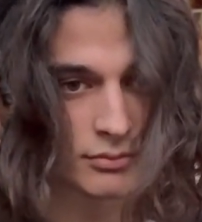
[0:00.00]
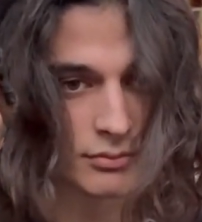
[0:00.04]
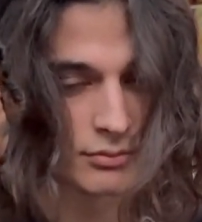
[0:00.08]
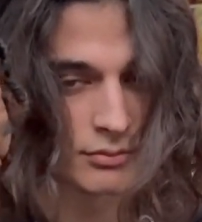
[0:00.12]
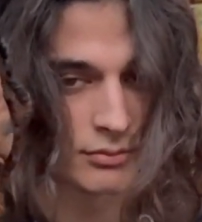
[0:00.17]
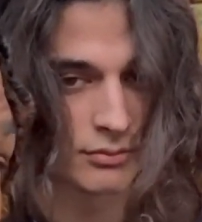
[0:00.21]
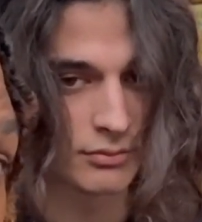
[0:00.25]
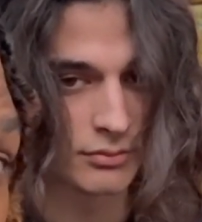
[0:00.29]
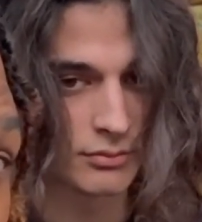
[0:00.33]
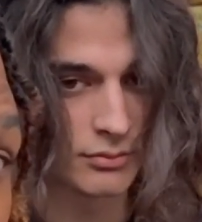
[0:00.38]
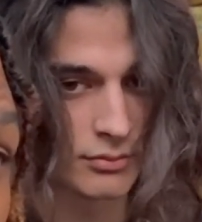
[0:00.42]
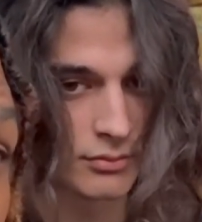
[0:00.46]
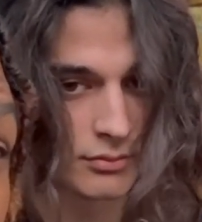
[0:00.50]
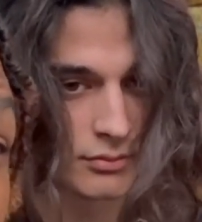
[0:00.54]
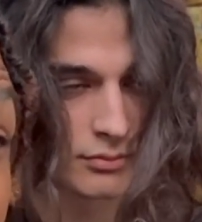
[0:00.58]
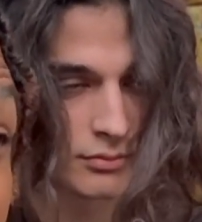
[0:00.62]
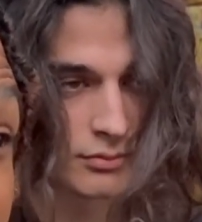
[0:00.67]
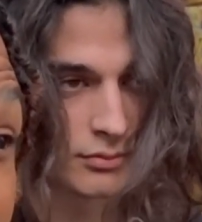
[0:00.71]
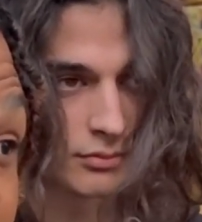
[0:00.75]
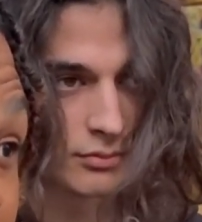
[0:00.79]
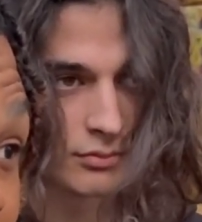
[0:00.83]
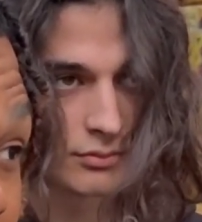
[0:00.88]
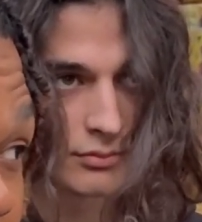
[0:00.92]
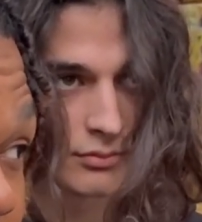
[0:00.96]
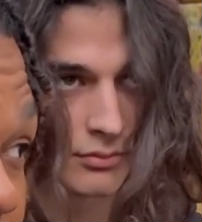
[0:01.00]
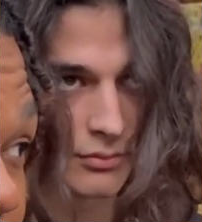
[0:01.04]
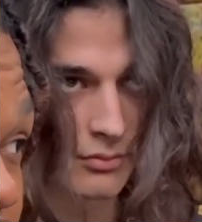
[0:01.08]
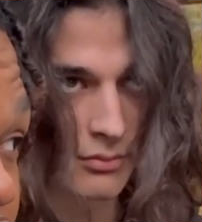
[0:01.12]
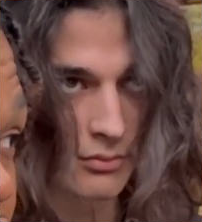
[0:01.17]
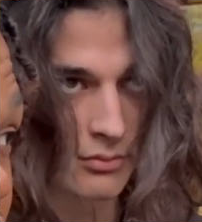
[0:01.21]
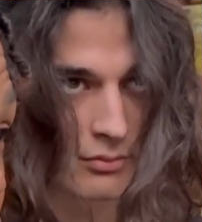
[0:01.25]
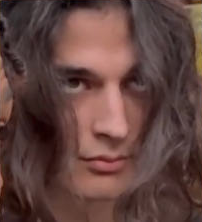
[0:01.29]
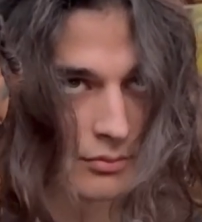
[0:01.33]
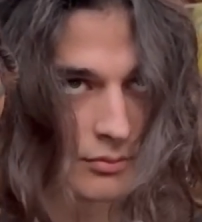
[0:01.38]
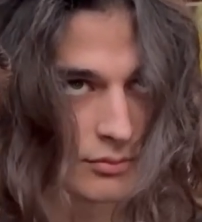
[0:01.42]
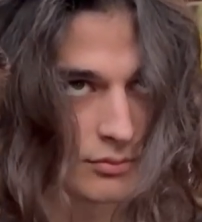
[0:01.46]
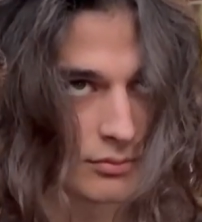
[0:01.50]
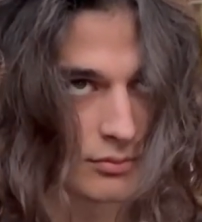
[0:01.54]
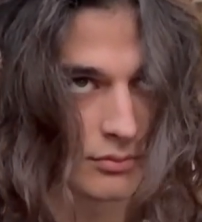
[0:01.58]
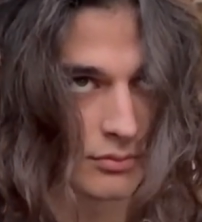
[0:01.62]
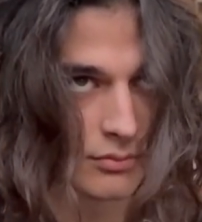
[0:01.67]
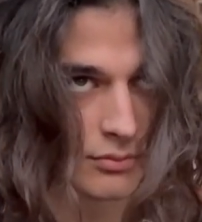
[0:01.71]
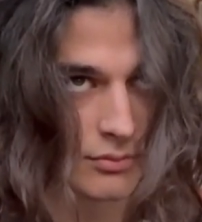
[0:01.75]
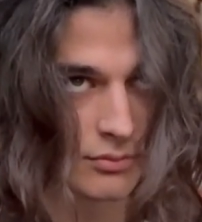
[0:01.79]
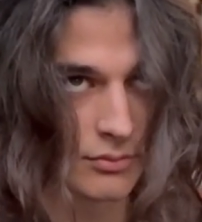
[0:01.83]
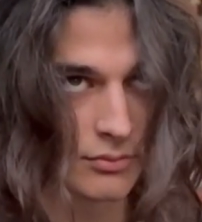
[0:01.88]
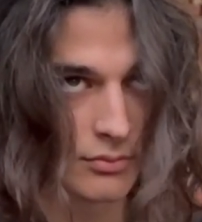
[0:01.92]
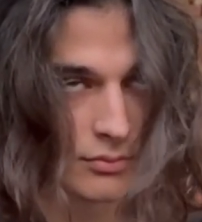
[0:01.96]

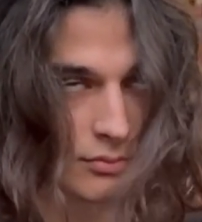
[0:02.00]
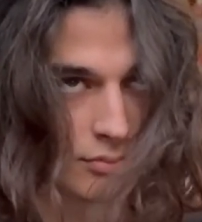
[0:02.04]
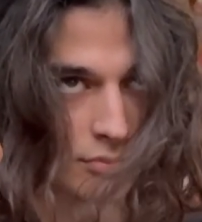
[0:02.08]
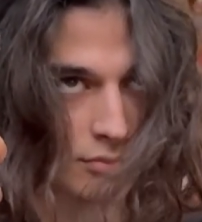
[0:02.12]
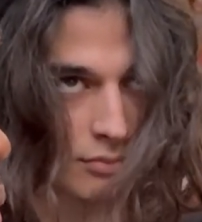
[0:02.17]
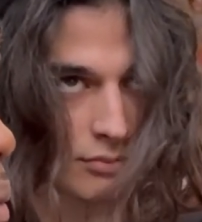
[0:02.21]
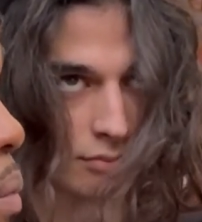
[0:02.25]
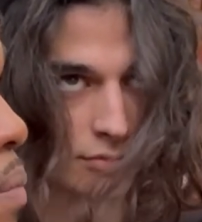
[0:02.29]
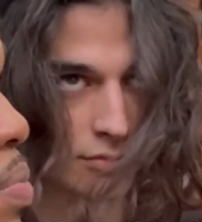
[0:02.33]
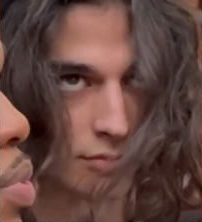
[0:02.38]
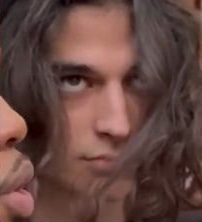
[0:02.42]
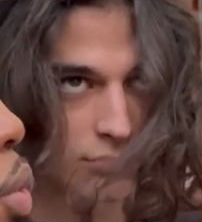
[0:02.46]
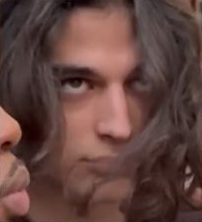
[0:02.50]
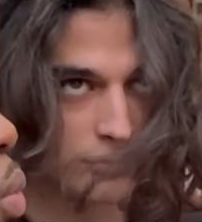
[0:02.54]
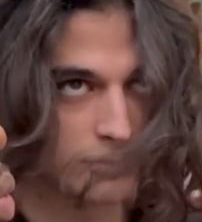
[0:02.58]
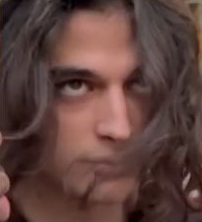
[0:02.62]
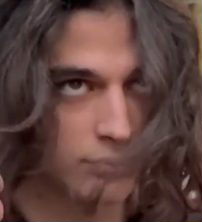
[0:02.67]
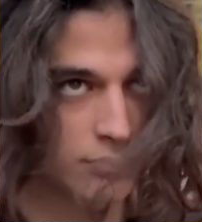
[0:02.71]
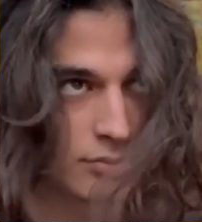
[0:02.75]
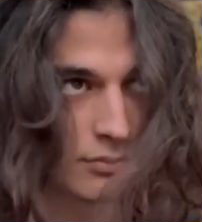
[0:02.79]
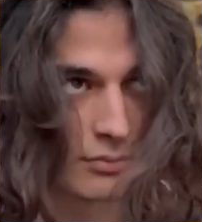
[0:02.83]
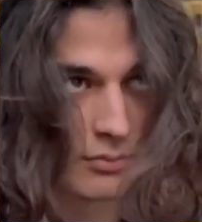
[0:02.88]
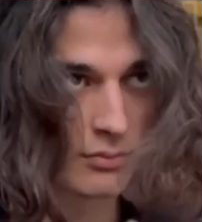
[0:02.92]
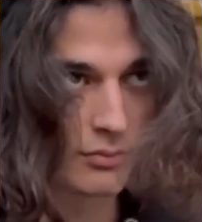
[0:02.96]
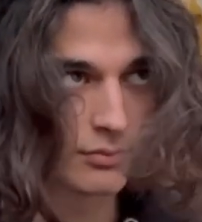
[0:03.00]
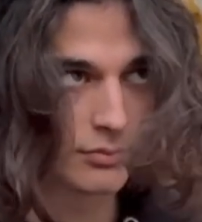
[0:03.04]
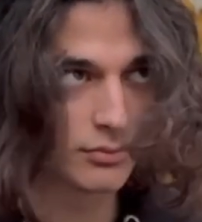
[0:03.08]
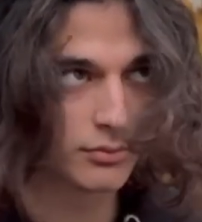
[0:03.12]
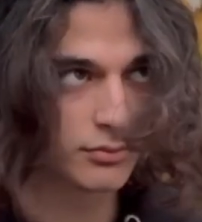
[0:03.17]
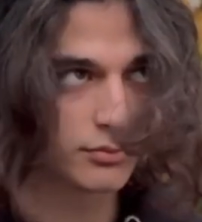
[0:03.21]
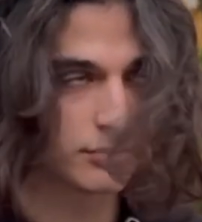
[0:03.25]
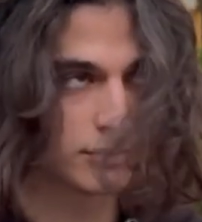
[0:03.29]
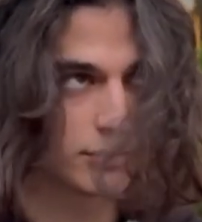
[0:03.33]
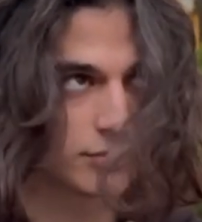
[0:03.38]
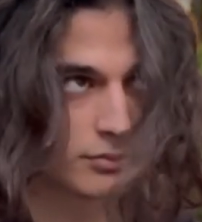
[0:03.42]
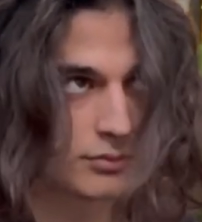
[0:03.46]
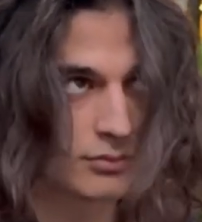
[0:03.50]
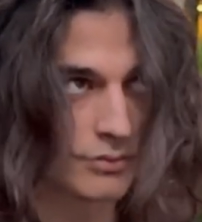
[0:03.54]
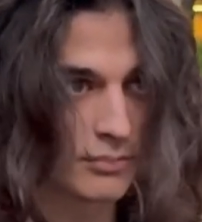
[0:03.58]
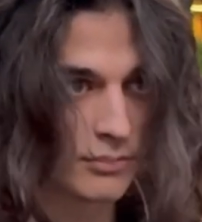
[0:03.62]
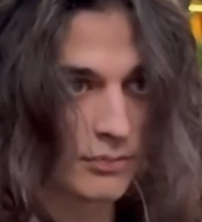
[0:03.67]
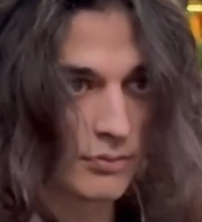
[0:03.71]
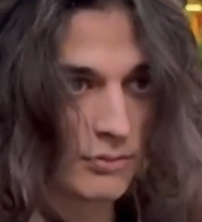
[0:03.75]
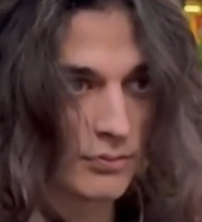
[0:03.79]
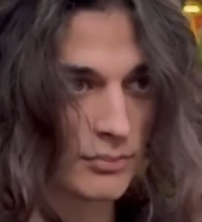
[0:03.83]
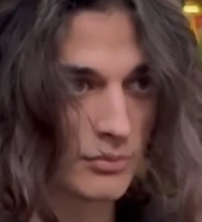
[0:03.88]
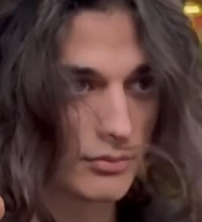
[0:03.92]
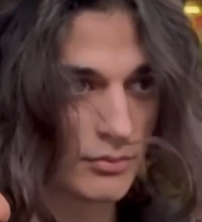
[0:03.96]

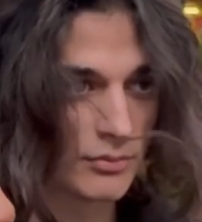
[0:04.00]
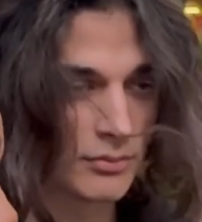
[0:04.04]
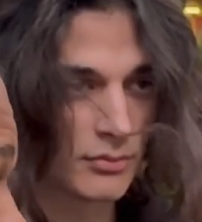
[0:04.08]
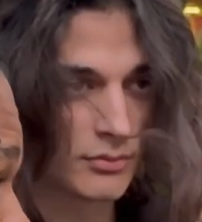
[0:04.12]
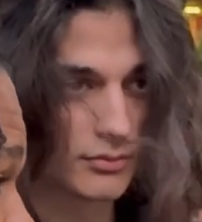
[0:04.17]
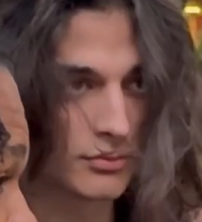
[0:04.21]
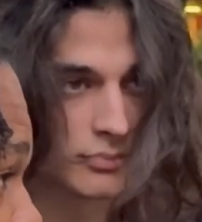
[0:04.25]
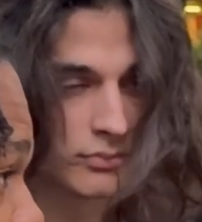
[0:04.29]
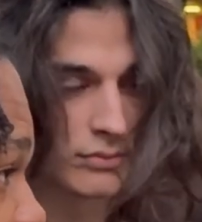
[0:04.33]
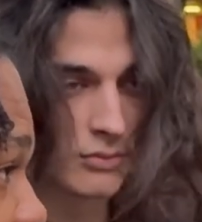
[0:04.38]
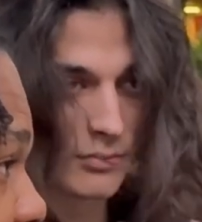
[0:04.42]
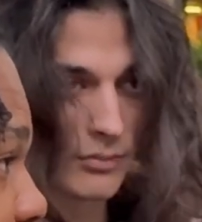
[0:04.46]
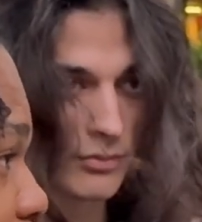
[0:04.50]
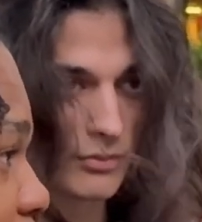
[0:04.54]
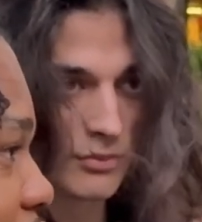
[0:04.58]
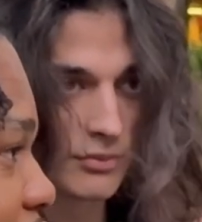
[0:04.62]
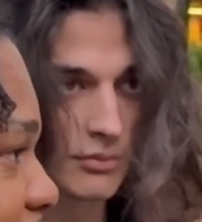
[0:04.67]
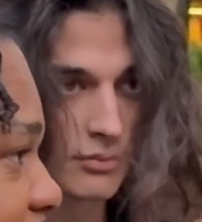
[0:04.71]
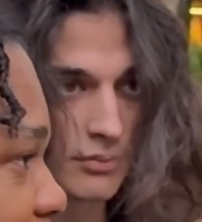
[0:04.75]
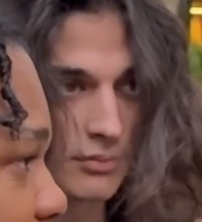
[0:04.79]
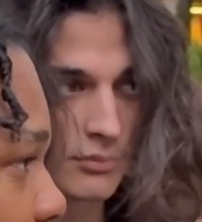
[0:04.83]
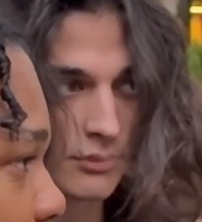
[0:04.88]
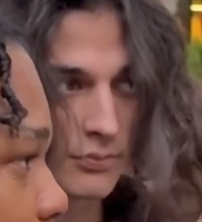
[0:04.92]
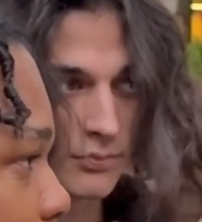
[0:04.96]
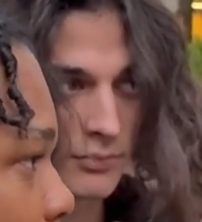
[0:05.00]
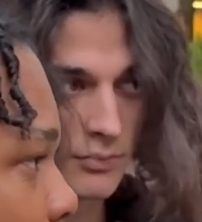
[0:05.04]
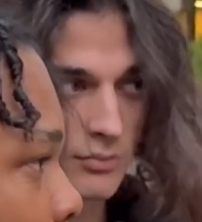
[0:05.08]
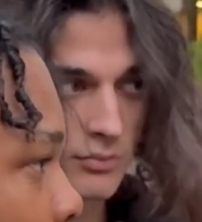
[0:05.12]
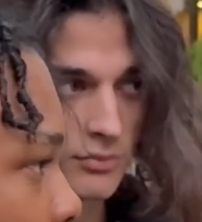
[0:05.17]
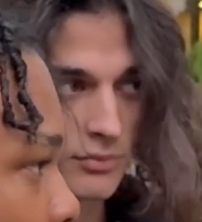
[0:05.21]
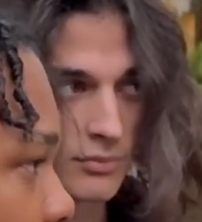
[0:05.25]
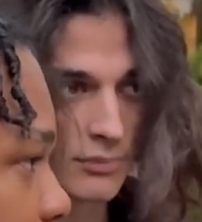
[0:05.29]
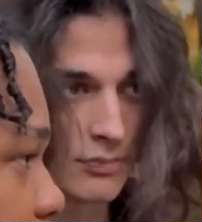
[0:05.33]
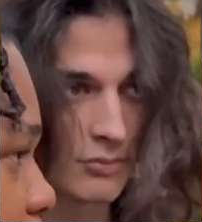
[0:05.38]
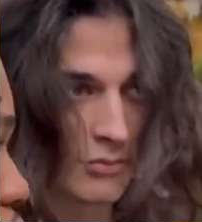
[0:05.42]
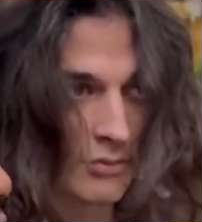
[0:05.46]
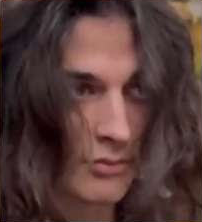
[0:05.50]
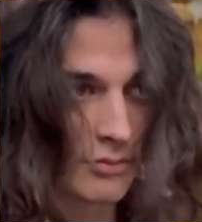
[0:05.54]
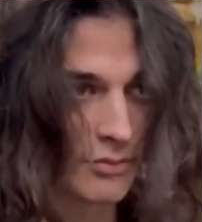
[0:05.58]
(silent)